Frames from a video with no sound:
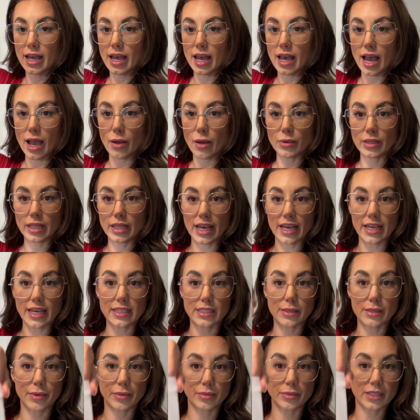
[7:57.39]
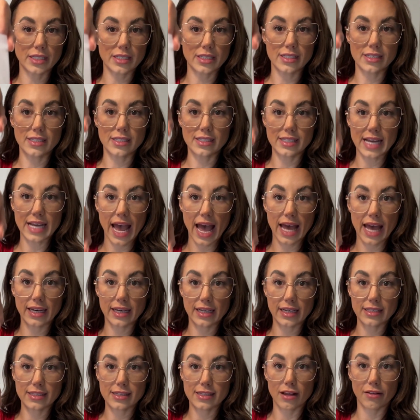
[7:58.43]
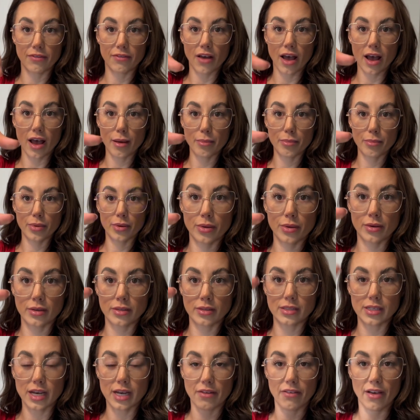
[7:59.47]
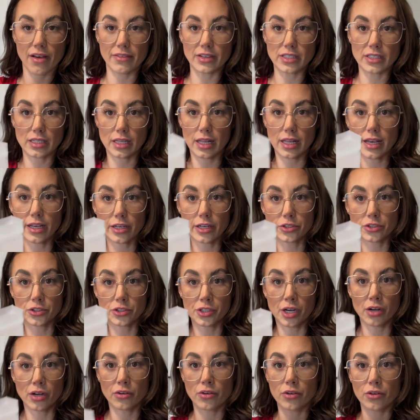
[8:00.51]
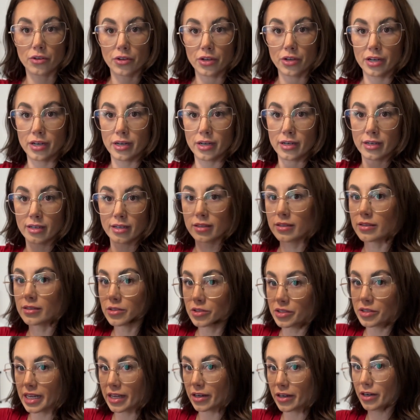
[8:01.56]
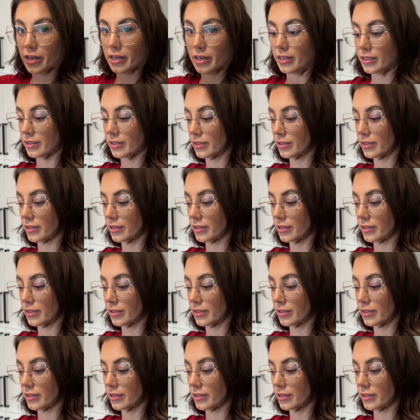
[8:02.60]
I would like it to be able to stand itself up instead of having to like juggle your dinner.